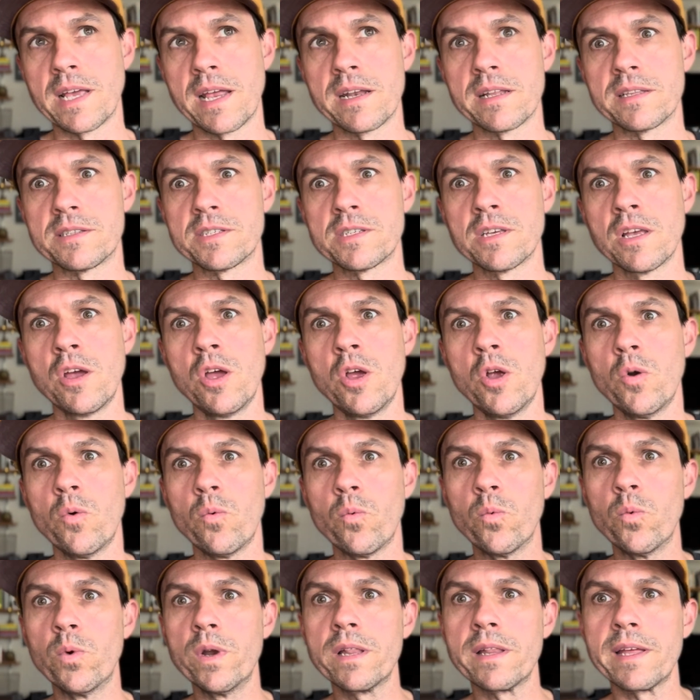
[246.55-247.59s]
And it's
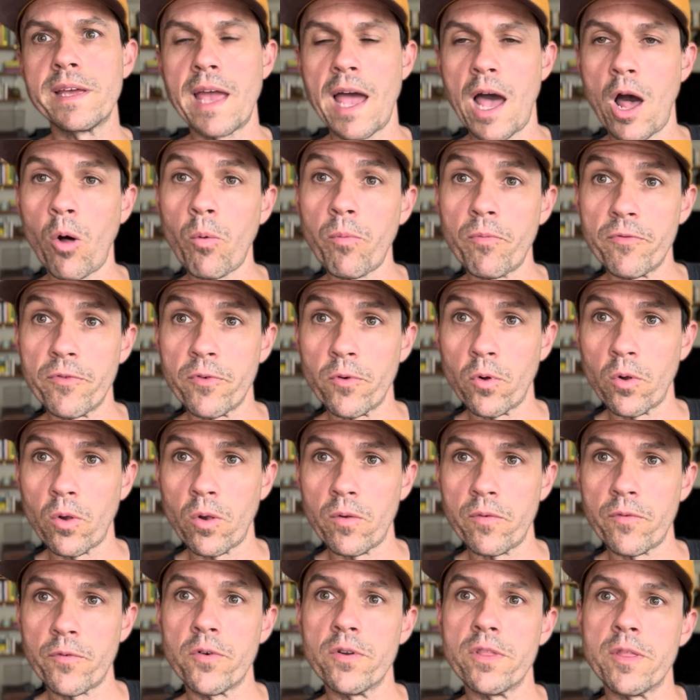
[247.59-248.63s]
really
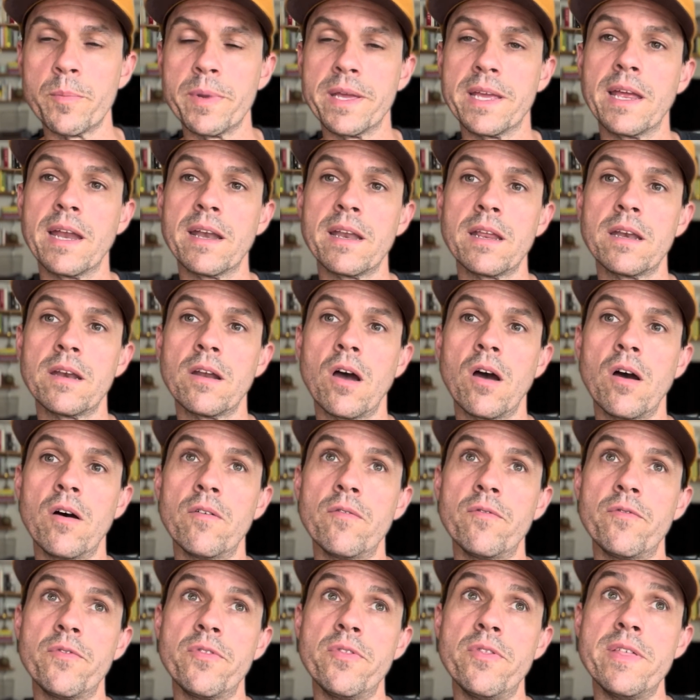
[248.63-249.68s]
helpful for the beginning
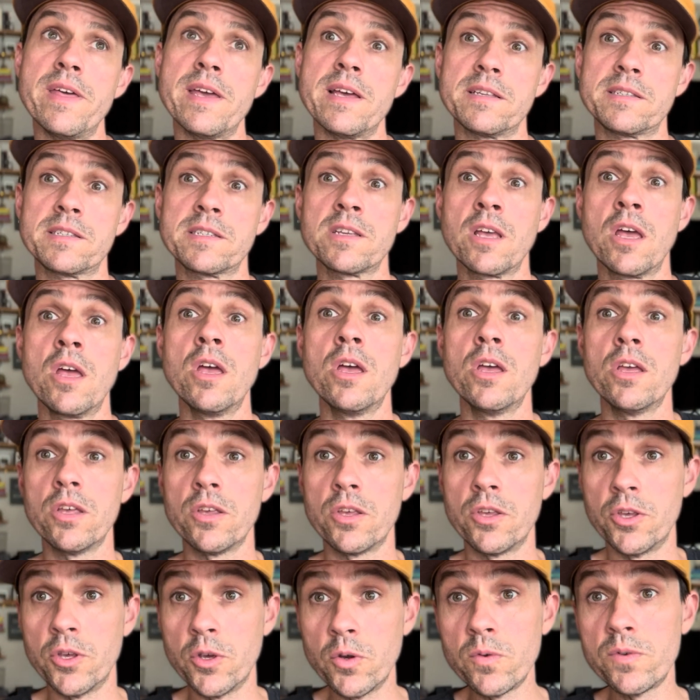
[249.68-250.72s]
of this
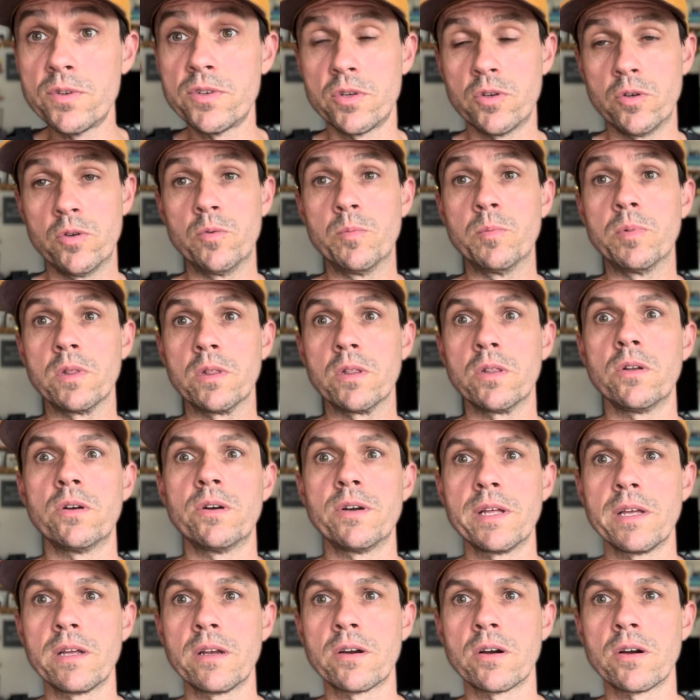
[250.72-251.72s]
YouTube learning